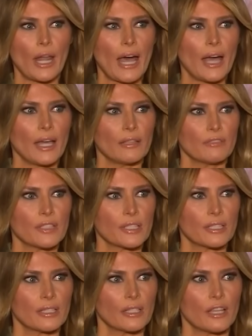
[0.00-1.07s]
an event
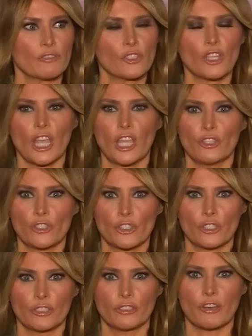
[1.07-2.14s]
befitting the gravity of the
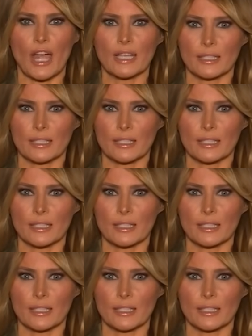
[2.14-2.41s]
occasion.